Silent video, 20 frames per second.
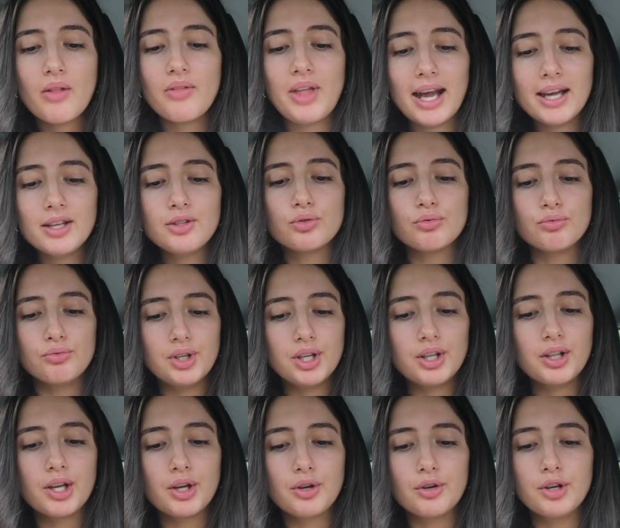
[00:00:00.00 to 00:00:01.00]
That is
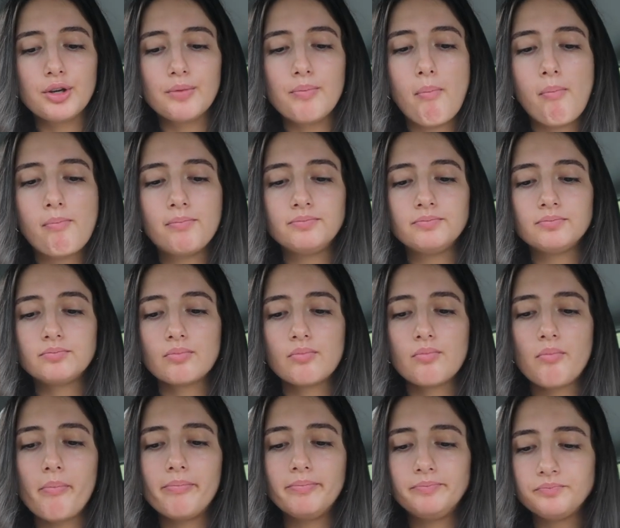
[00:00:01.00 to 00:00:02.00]
really good.
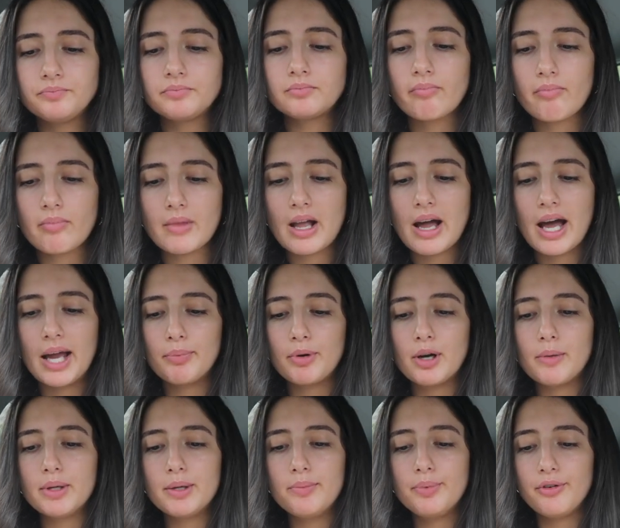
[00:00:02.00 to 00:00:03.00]
I'd
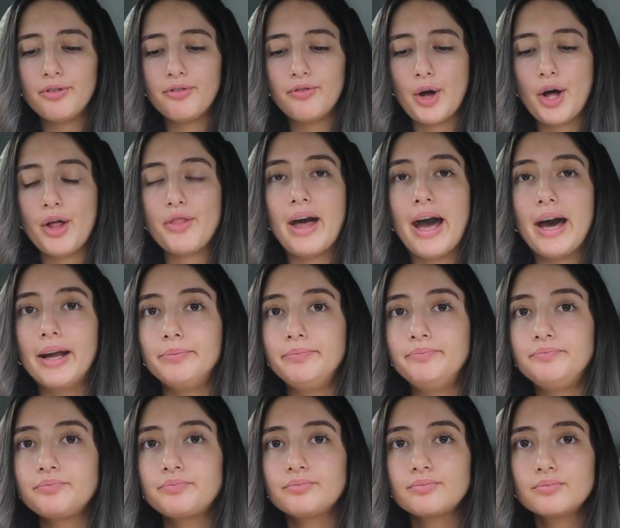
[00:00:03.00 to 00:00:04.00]
probably prefer that
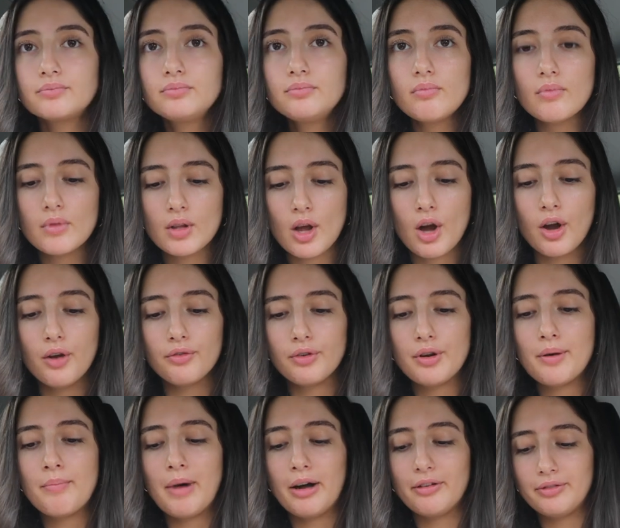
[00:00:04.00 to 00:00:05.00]
over
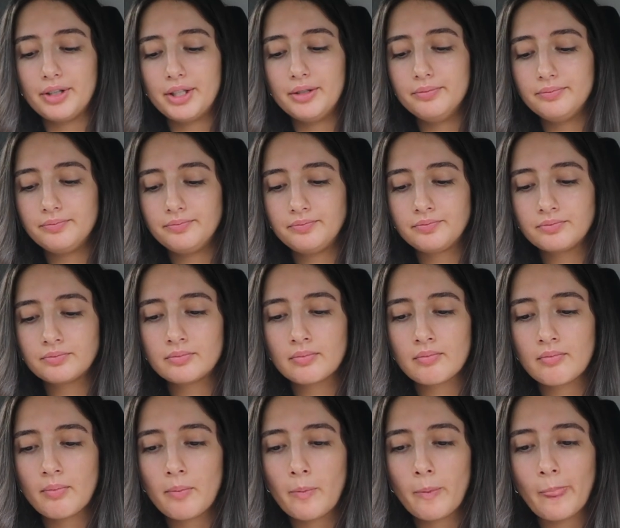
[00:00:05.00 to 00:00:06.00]
a muffin.
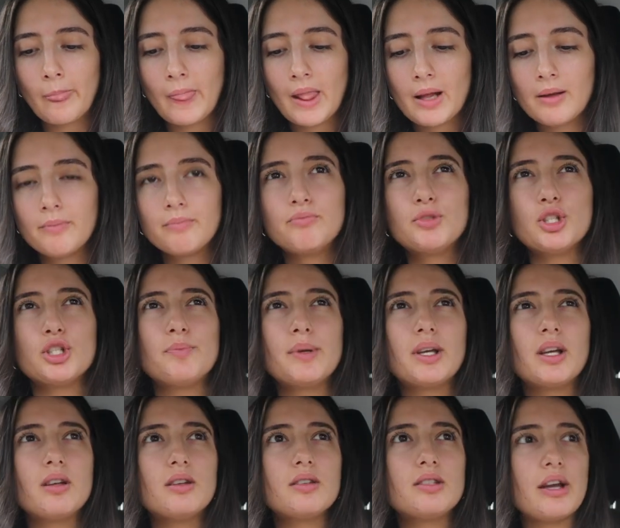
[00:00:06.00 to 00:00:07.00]
Just
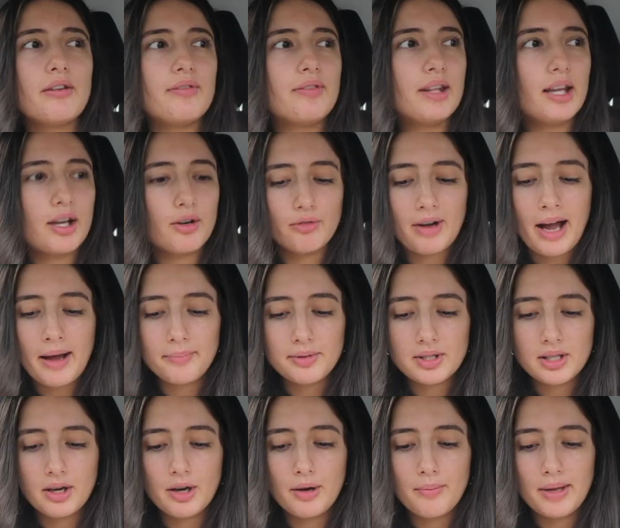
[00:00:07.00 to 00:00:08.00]
because I feel like
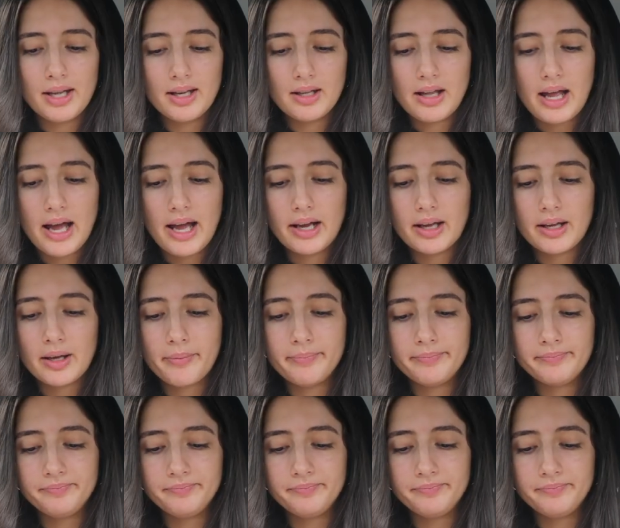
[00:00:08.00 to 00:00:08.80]
wraps are a bit like